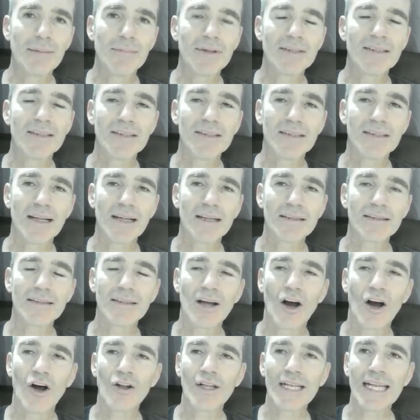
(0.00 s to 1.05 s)
us on
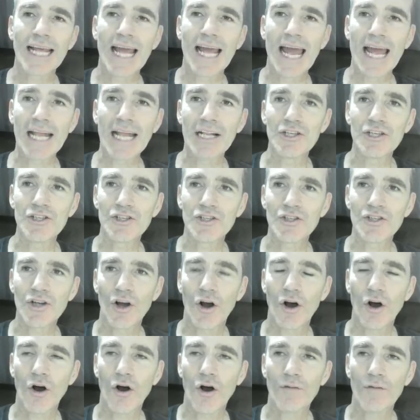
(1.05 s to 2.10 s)
the edge
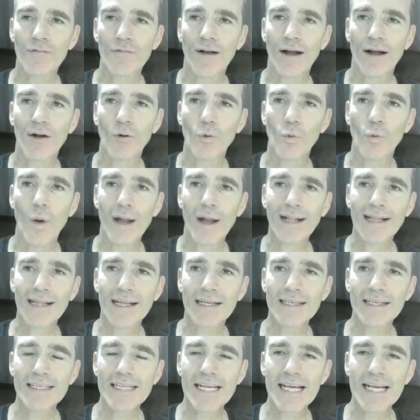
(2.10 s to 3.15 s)
of a wetland here,